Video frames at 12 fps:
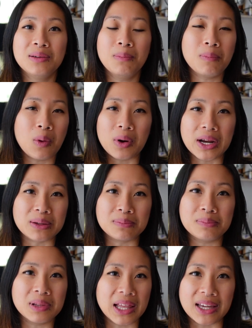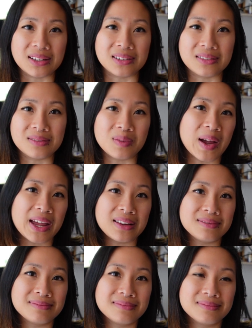boring, plain way.
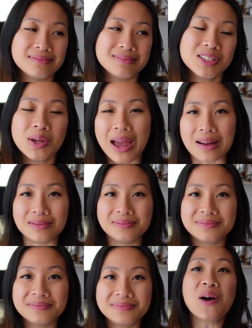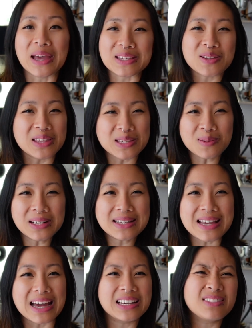So yeah. Okay, so this one is
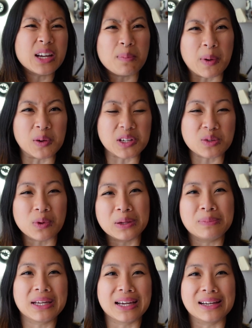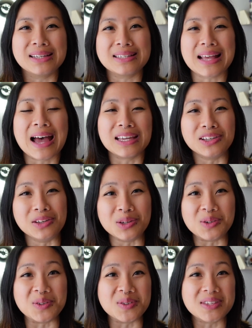kind of like a bonus one because I
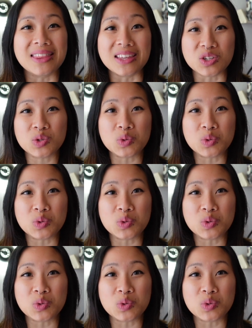use this